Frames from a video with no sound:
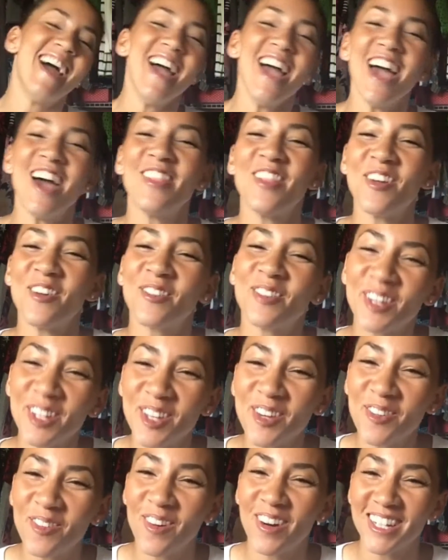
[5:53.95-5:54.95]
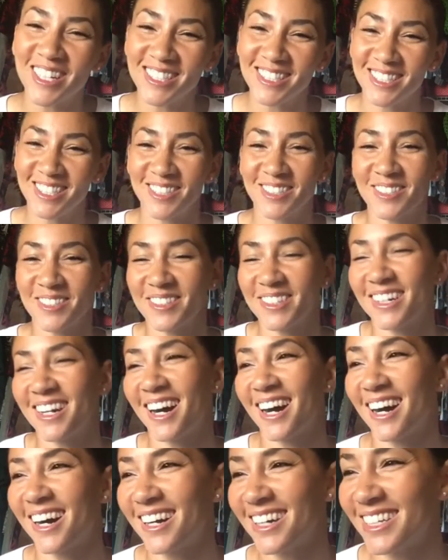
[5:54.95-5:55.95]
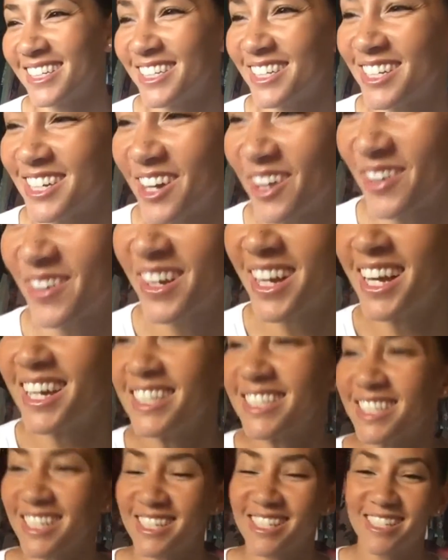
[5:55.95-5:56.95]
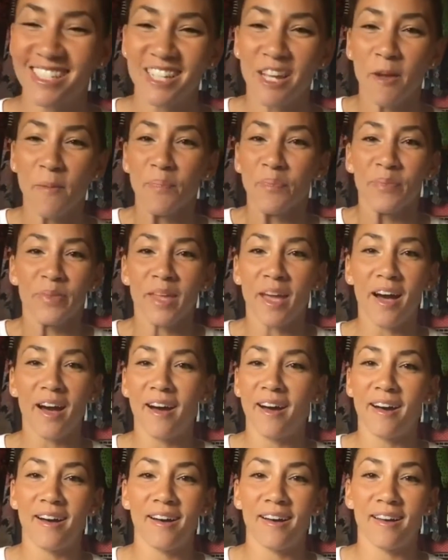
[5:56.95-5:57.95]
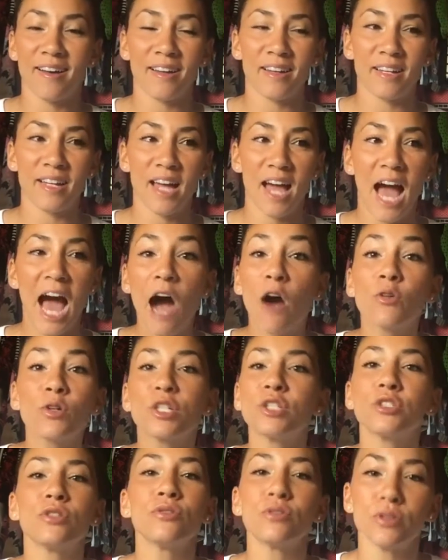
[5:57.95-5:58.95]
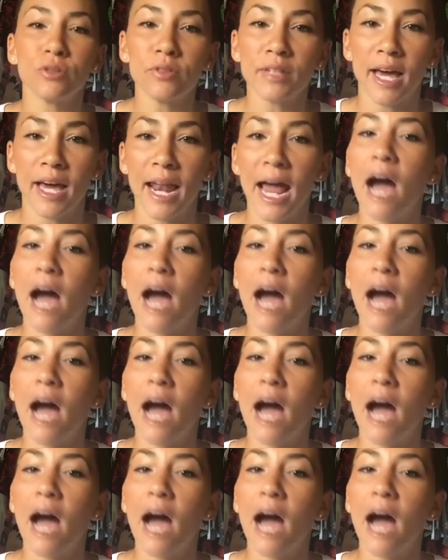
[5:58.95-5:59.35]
and they really wanted to, you know, just, how could you do that?